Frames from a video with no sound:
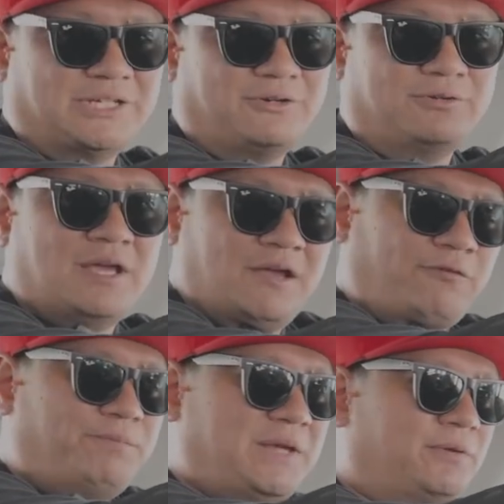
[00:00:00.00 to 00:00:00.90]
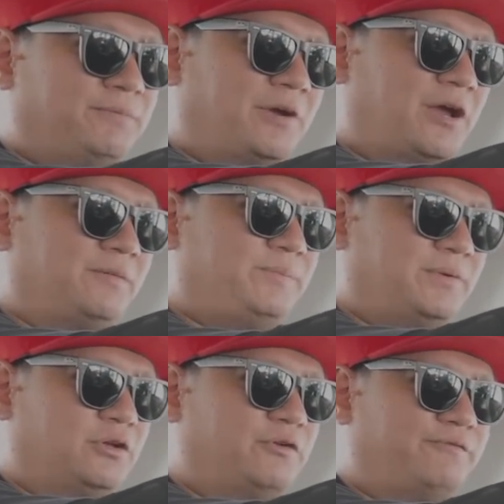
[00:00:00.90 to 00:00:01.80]
So for people probably
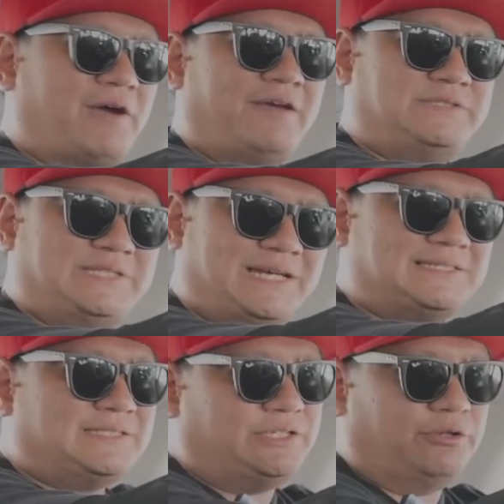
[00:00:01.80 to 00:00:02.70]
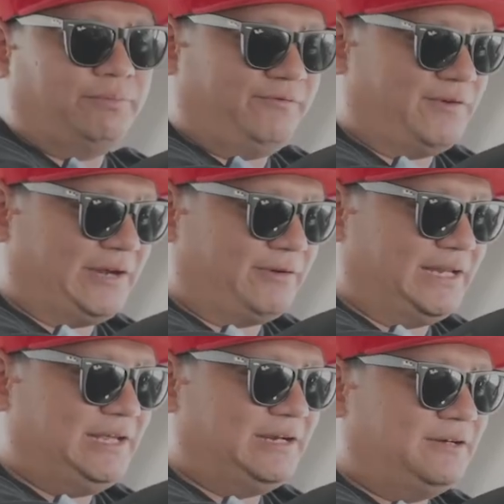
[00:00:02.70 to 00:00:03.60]
below 5'6", you'll be fine
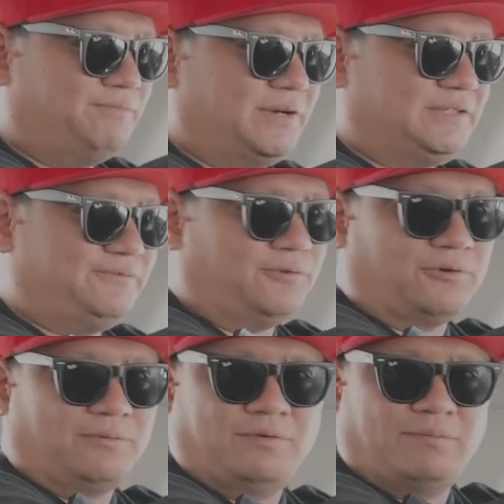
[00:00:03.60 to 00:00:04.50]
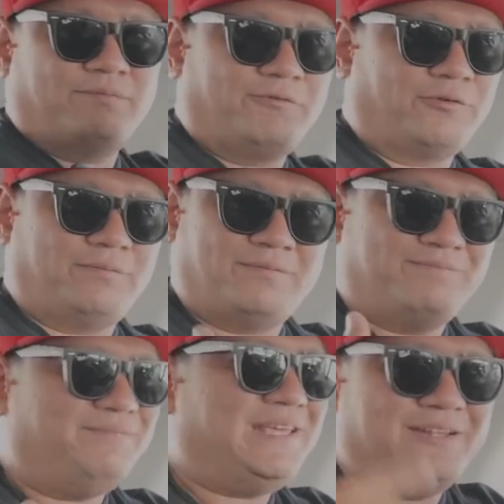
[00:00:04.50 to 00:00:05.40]
right here. But for
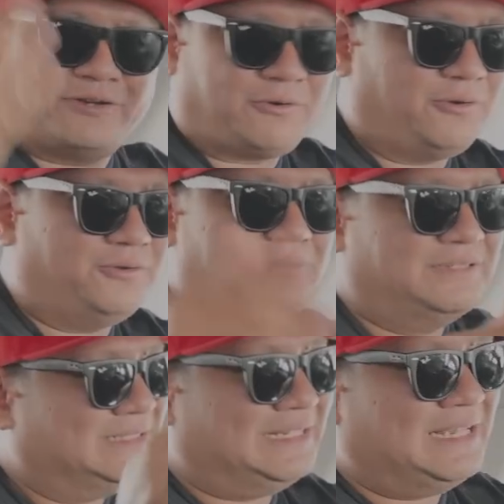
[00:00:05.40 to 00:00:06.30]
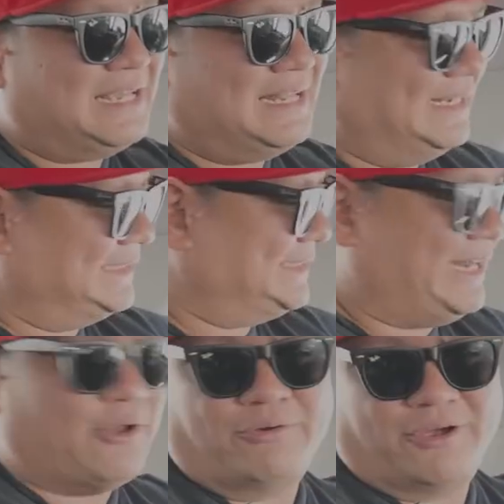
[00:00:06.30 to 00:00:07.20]
me and the crew, this is
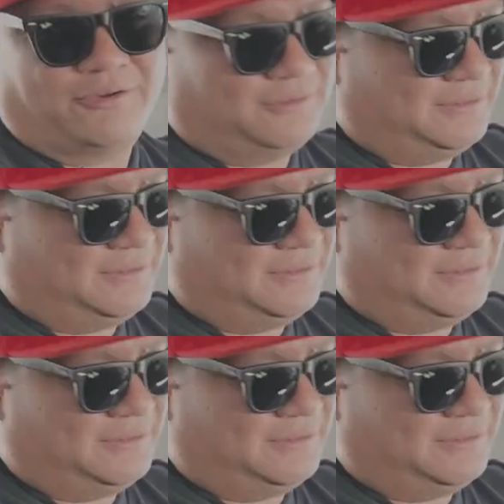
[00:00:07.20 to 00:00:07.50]
a no-go.